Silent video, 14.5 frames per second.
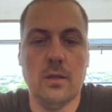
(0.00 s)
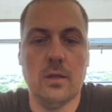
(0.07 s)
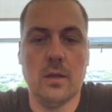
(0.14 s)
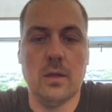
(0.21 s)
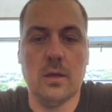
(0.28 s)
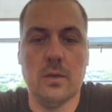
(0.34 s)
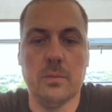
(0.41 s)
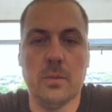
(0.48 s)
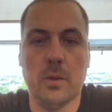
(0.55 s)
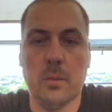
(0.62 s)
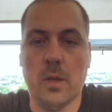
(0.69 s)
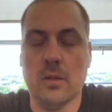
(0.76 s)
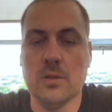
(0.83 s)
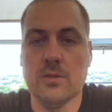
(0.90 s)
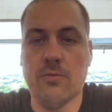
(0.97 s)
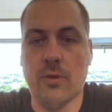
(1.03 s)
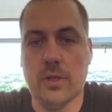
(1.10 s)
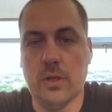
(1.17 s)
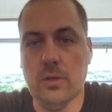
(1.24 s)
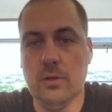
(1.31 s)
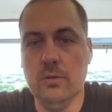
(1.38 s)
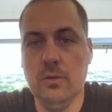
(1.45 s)
I made this
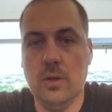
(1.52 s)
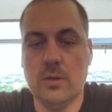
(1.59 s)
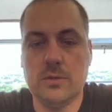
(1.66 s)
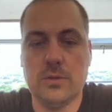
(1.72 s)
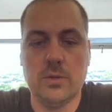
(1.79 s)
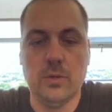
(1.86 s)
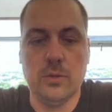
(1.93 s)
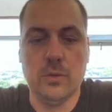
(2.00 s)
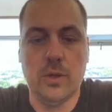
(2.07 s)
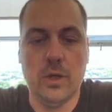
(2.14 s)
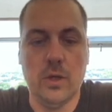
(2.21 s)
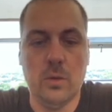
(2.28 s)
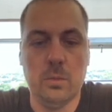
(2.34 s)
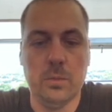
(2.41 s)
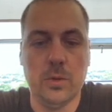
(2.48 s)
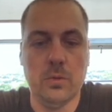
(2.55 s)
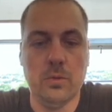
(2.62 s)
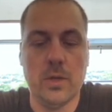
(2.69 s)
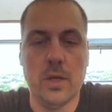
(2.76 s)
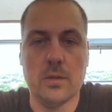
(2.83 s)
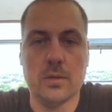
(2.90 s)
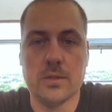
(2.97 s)
video to help you
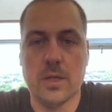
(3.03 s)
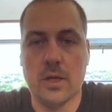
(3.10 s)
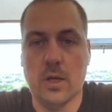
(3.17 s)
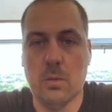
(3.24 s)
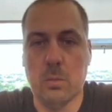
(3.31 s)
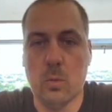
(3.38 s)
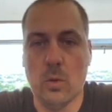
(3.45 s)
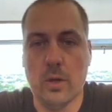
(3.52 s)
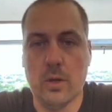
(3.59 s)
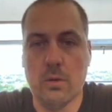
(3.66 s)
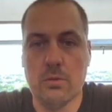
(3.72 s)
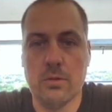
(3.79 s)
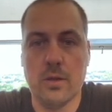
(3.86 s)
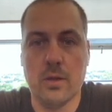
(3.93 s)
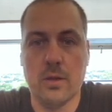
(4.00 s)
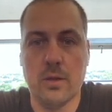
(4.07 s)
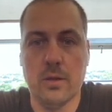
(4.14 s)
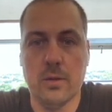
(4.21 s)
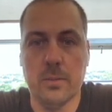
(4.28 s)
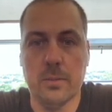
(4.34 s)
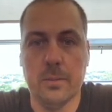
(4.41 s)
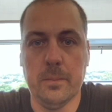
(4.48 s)
get set up with R
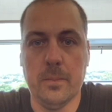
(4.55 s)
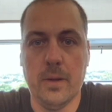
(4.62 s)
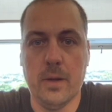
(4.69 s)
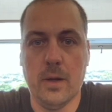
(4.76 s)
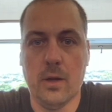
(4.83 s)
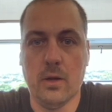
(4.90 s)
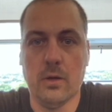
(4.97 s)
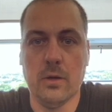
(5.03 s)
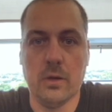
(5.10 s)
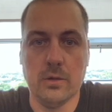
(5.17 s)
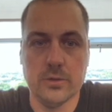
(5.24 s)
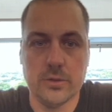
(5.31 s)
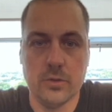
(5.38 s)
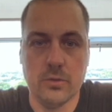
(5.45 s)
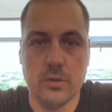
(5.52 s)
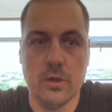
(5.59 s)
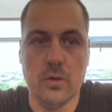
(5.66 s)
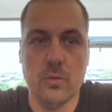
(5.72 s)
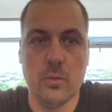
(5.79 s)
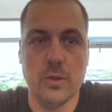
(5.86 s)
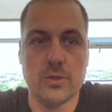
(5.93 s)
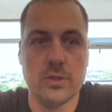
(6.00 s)
in RStudio,
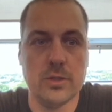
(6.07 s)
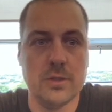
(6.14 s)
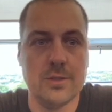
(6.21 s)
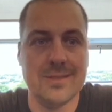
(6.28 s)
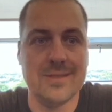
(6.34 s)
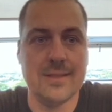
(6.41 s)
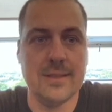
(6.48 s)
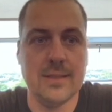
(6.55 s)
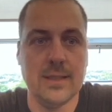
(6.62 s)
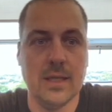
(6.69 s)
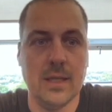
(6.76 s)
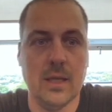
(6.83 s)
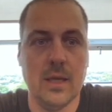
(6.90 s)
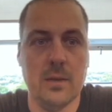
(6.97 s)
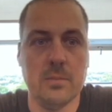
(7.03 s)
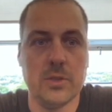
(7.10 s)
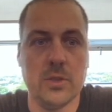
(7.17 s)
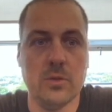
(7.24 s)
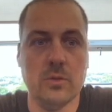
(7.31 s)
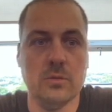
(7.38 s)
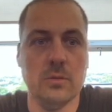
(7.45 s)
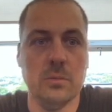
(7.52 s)
which is the Lab
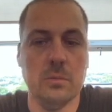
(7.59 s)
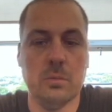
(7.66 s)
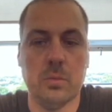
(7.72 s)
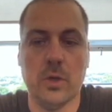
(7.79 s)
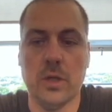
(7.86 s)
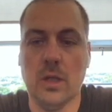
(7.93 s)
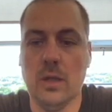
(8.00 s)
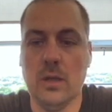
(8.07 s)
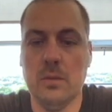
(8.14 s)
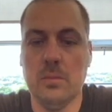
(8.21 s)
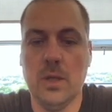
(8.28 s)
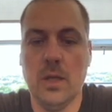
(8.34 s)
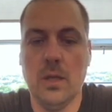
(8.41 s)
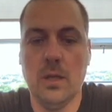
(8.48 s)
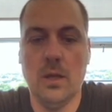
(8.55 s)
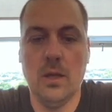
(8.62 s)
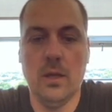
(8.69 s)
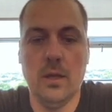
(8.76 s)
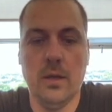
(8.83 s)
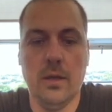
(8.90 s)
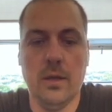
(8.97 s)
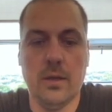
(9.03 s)
2 pre-lab.
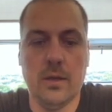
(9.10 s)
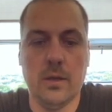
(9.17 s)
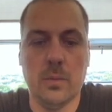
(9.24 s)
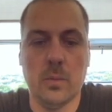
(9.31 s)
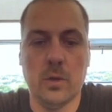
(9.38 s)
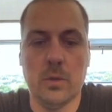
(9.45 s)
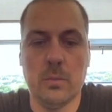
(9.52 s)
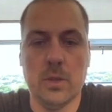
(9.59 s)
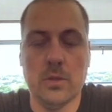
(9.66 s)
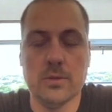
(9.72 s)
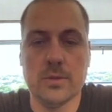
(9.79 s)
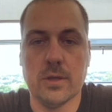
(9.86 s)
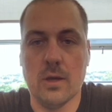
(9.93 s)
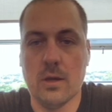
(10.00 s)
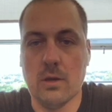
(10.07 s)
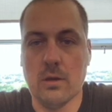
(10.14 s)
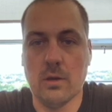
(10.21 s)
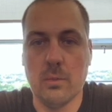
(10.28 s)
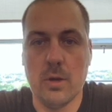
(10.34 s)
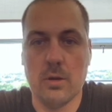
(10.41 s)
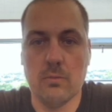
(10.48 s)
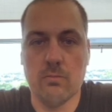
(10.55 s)
We're going to be using R
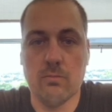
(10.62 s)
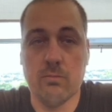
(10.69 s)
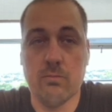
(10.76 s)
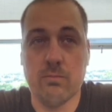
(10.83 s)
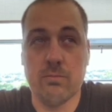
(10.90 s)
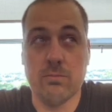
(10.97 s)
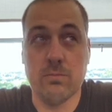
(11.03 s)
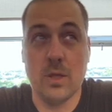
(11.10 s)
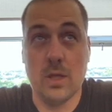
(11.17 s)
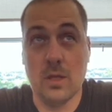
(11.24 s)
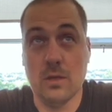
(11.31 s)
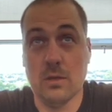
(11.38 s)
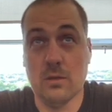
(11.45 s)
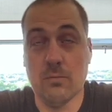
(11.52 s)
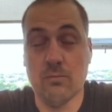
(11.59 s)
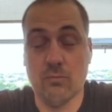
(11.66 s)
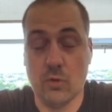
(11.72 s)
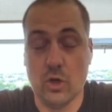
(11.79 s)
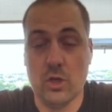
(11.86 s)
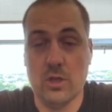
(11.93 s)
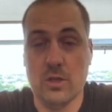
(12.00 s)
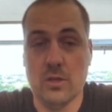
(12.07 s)
in
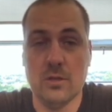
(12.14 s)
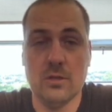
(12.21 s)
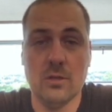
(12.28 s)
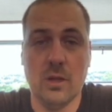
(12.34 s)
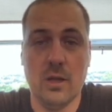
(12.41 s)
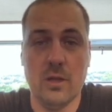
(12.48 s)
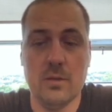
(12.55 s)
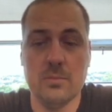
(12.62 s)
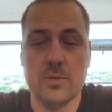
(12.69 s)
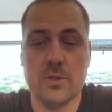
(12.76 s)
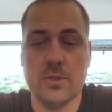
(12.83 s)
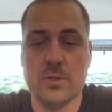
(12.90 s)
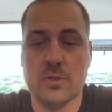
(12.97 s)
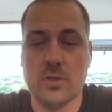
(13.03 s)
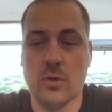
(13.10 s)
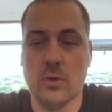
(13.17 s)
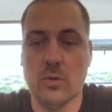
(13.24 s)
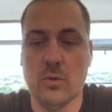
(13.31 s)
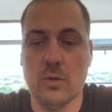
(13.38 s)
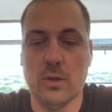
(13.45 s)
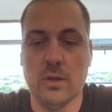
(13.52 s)
3 labs, so